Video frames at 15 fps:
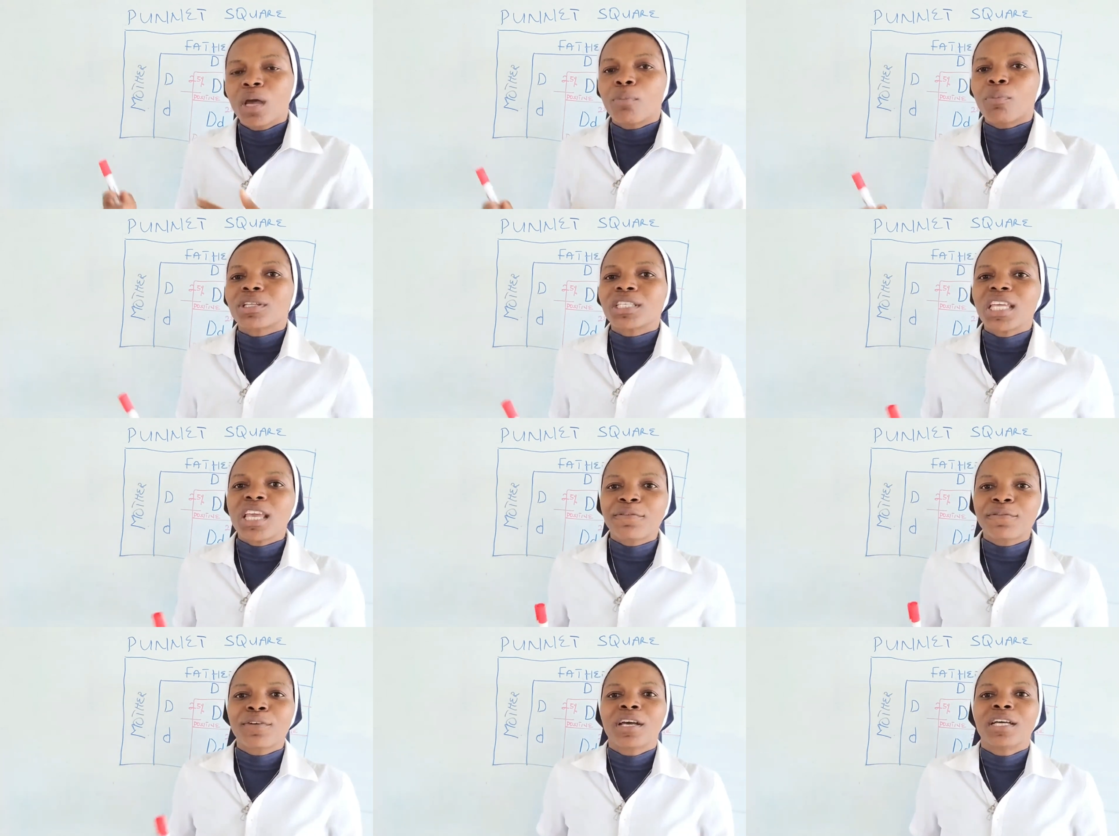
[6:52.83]
But
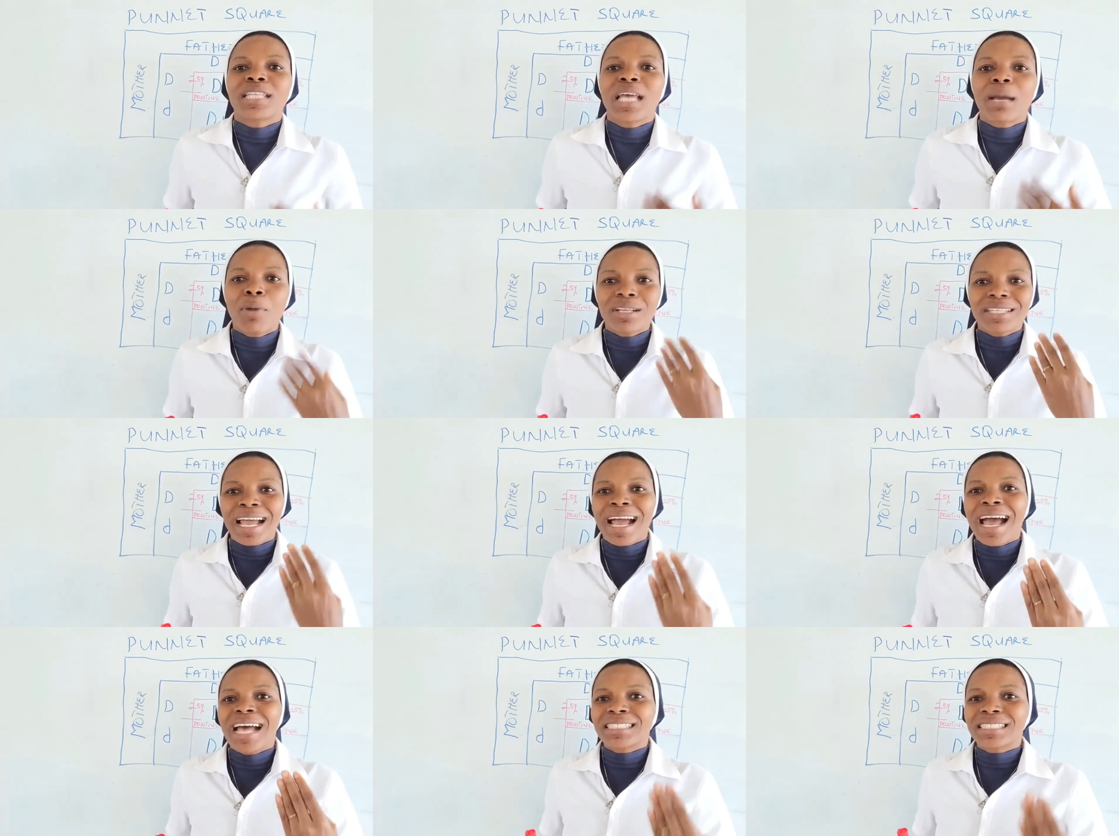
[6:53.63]
if the mother
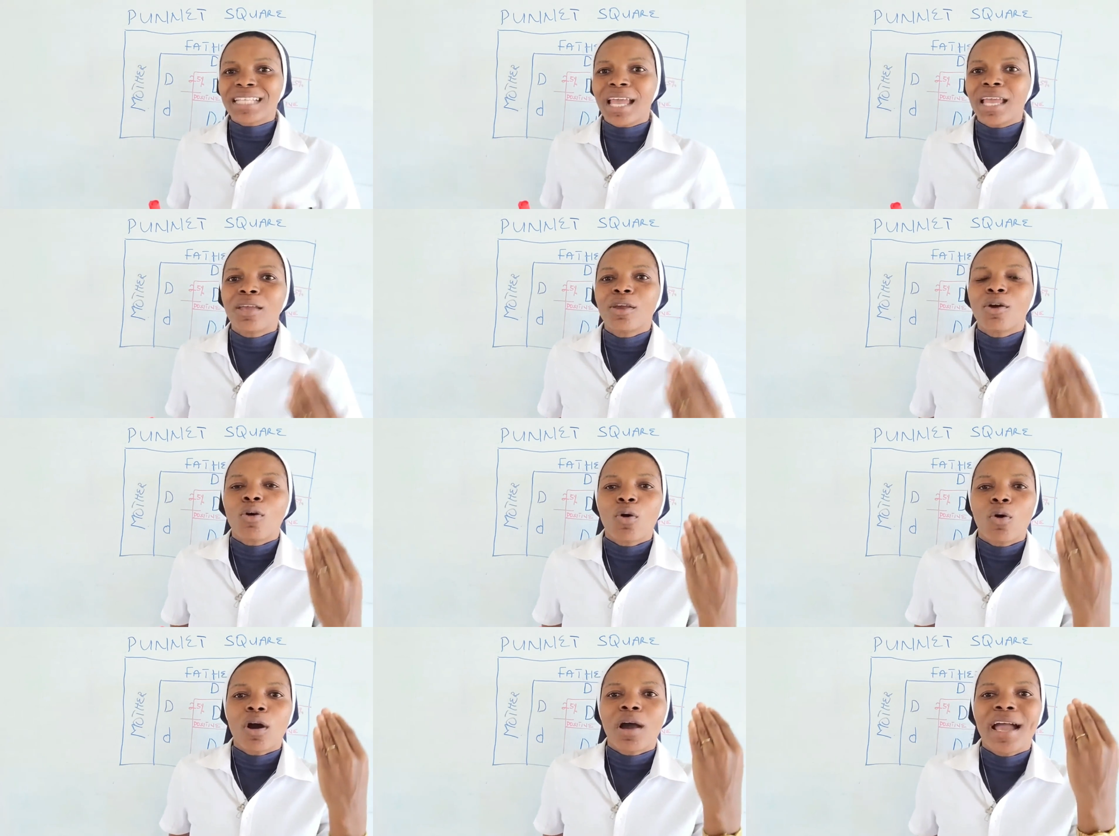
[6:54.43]
has the
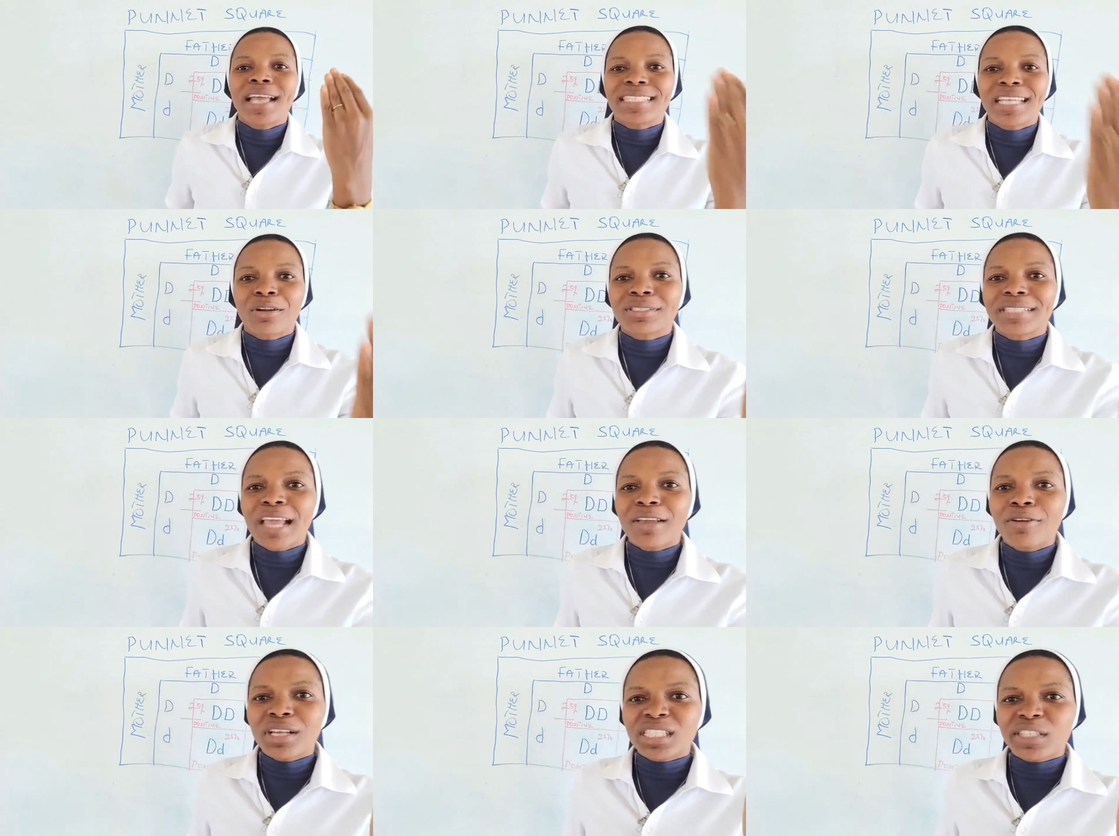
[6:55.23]

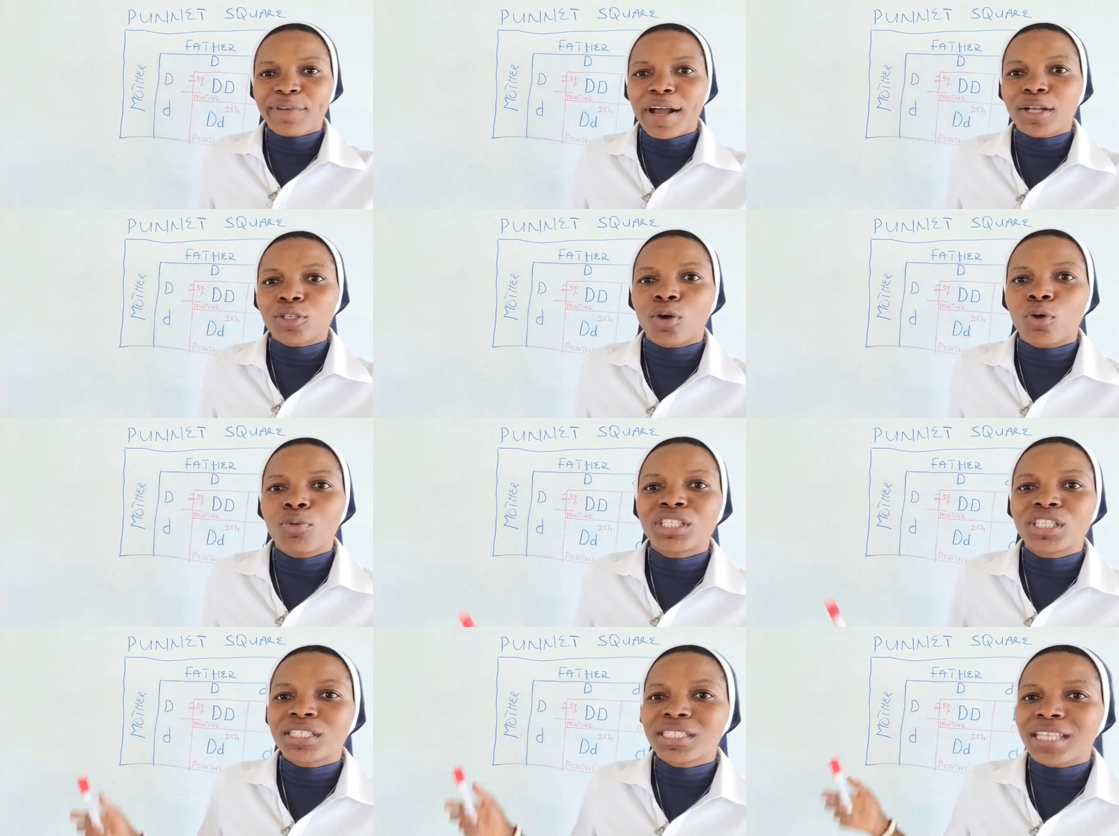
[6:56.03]
heterozygous factor,
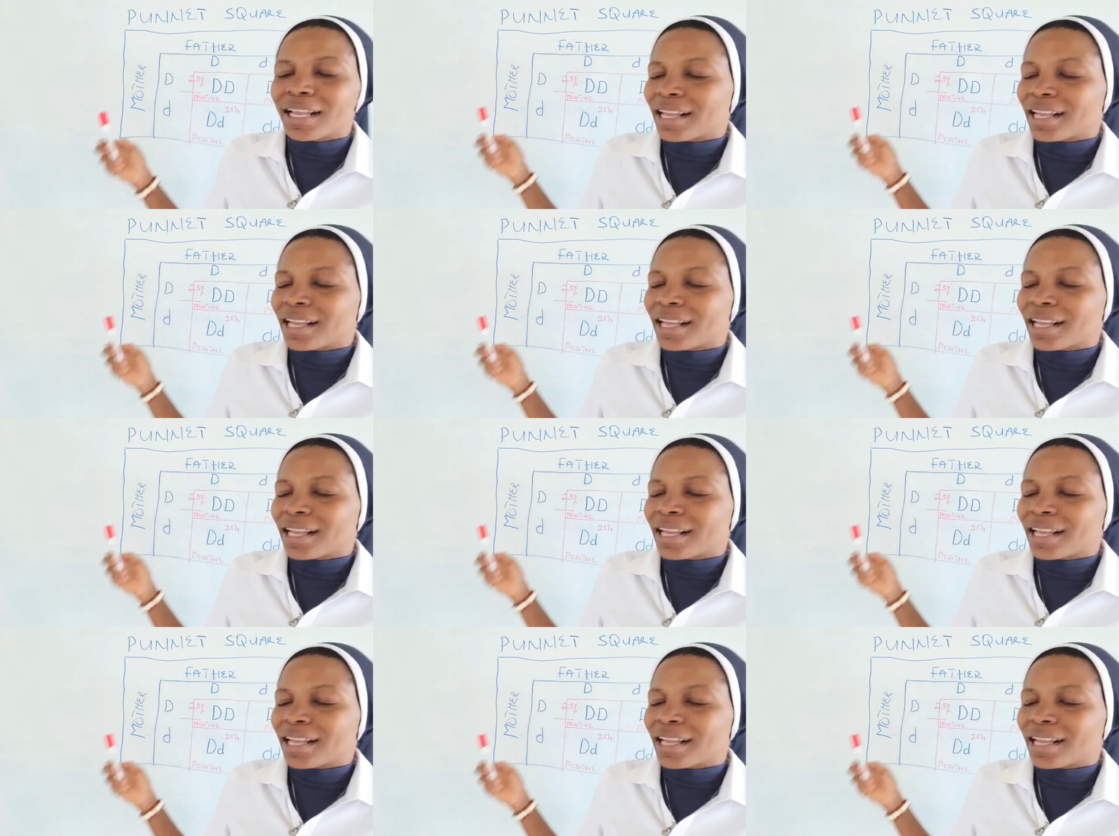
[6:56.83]
which is the